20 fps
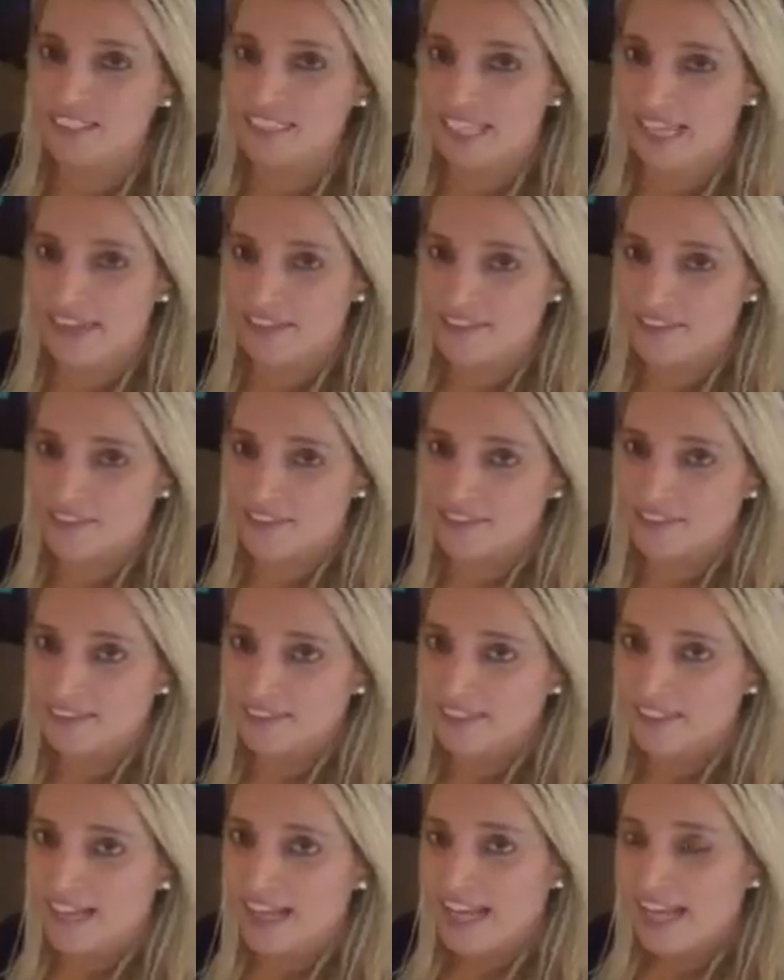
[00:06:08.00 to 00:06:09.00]
together.
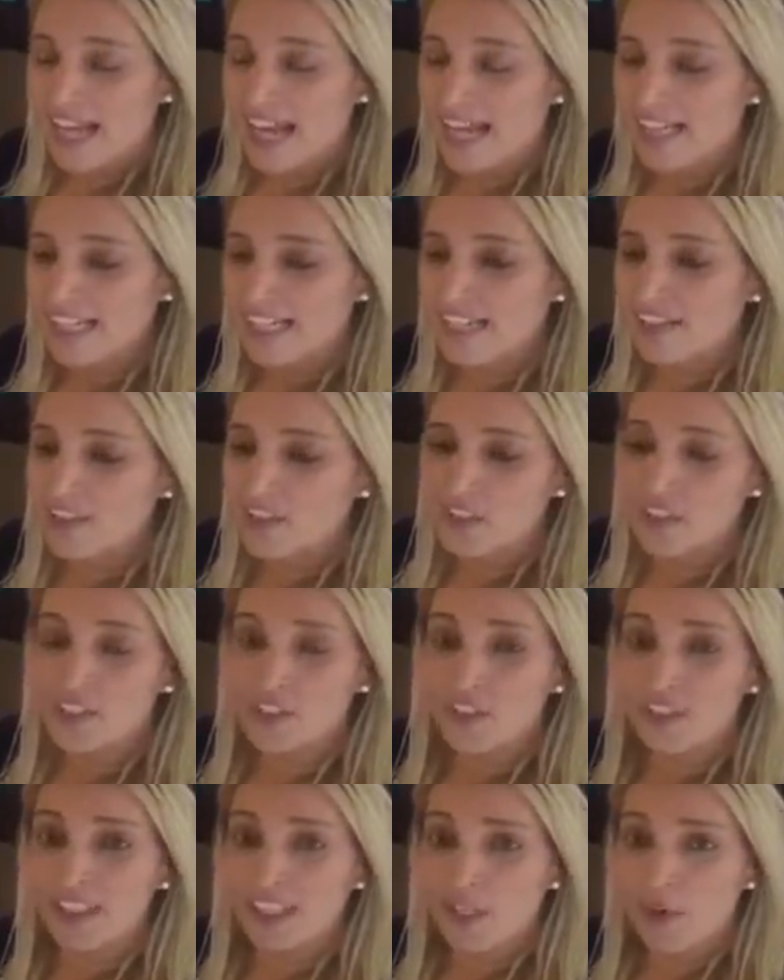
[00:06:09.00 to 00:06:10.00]
And again, there's
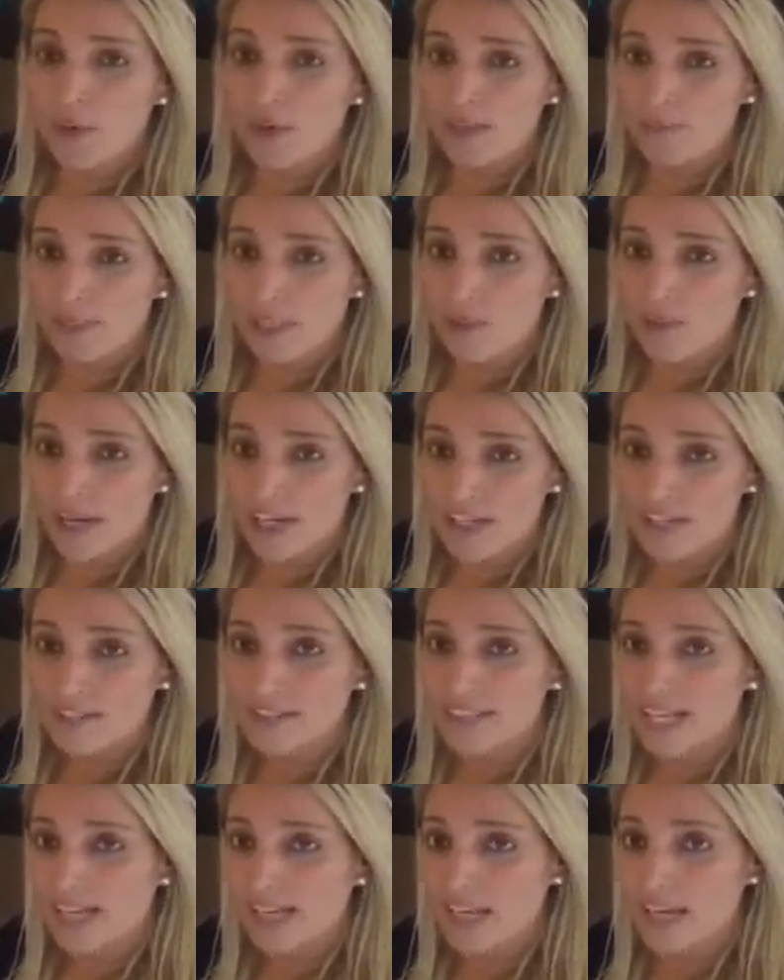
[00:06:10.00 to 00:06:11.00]
certainly going to be questions
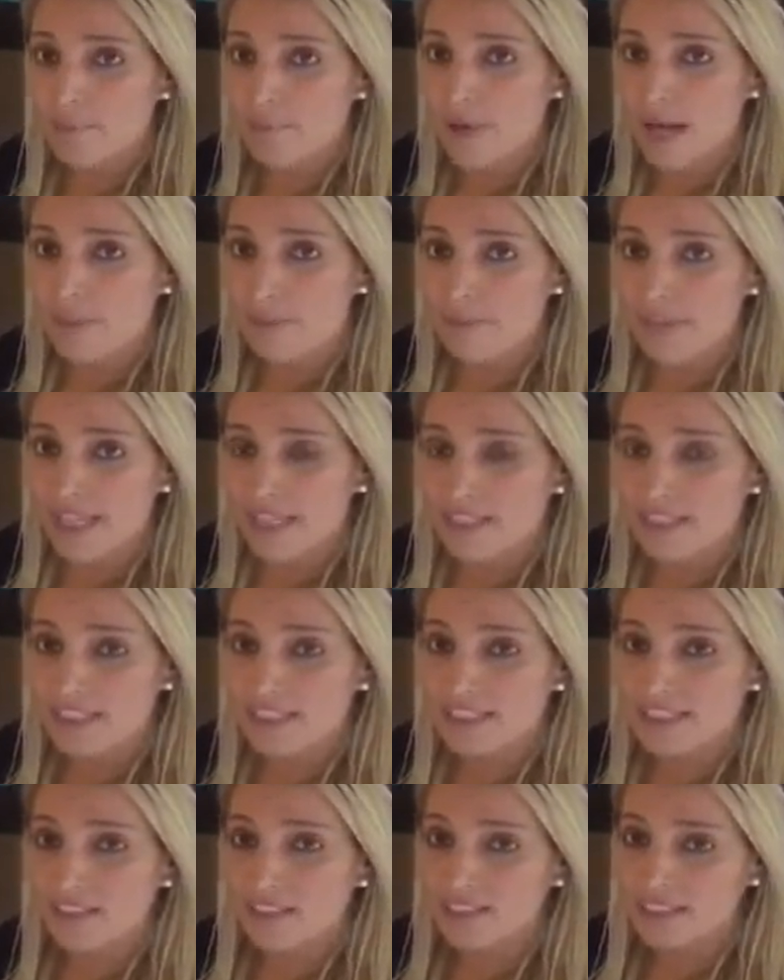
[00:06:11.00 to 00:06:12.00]
that come up that
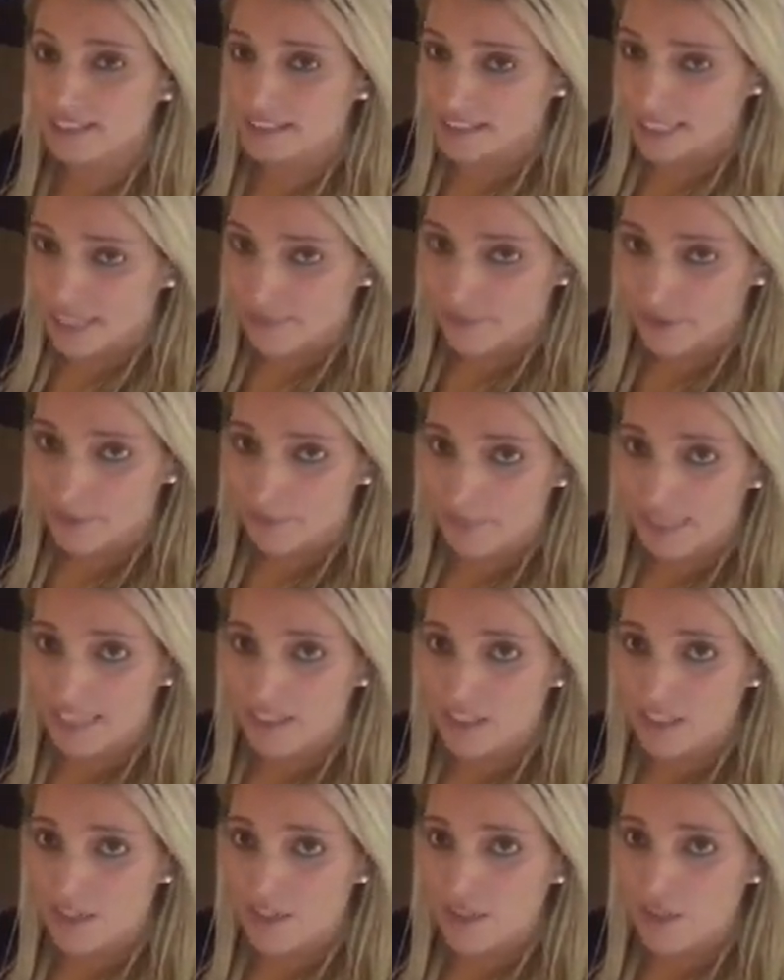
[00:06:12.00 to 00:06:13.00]
still is safe for me
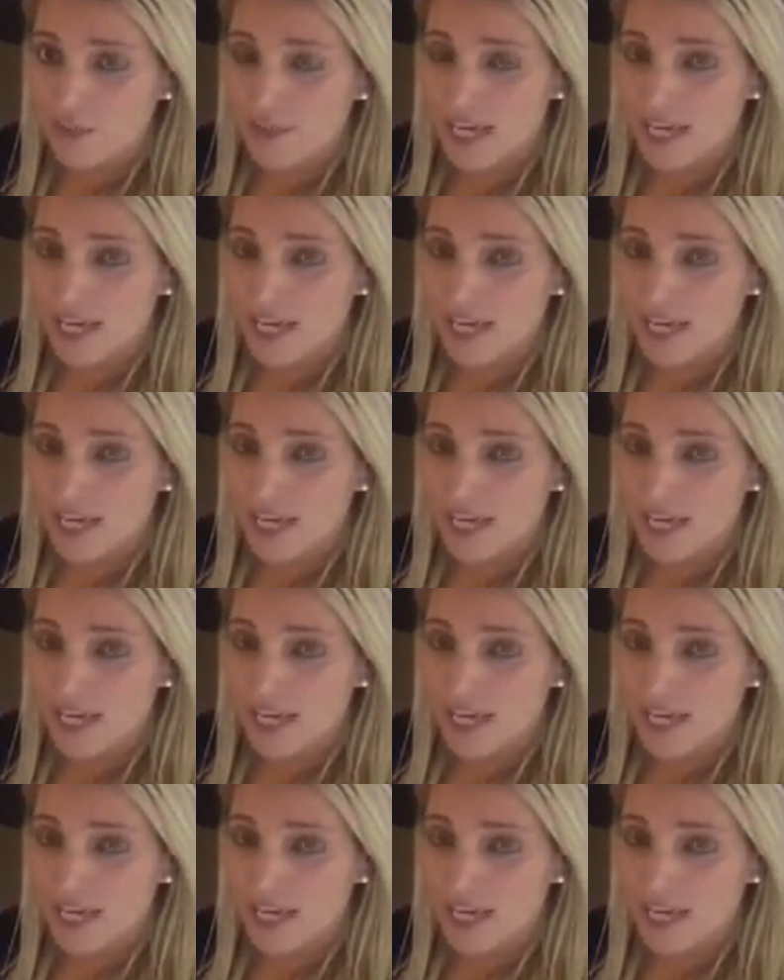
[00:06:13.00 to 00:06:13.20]
to do,